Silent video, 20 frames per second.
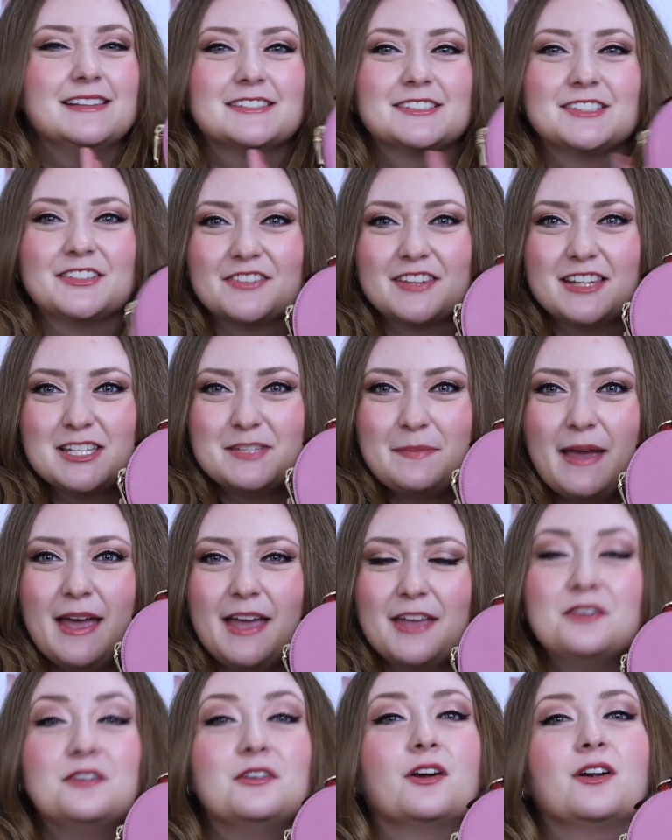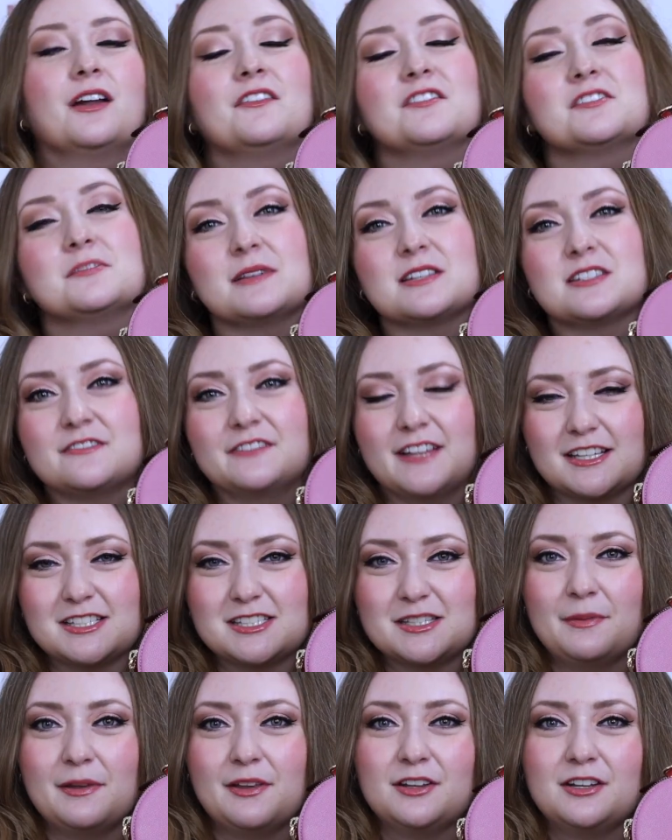So for this bag, you don't have as much
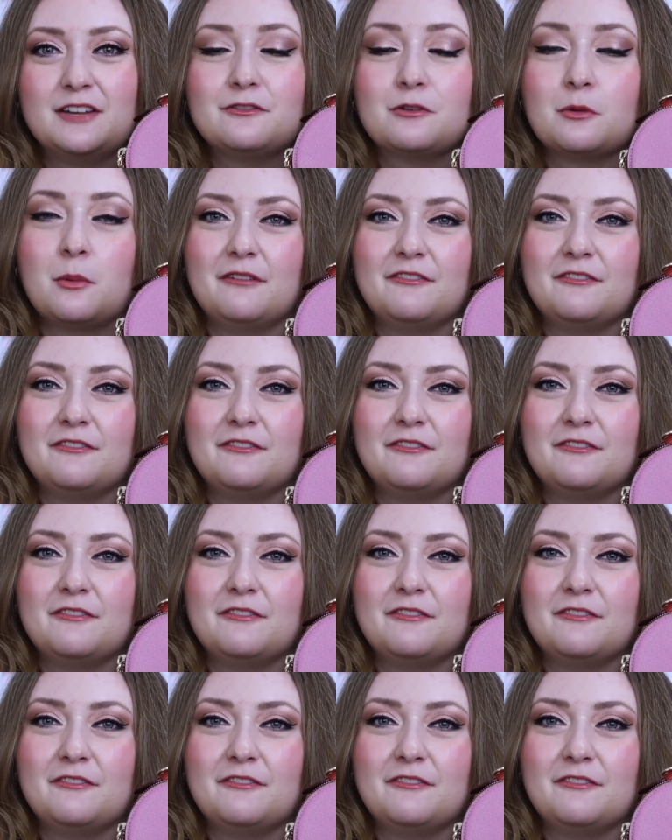flexibility for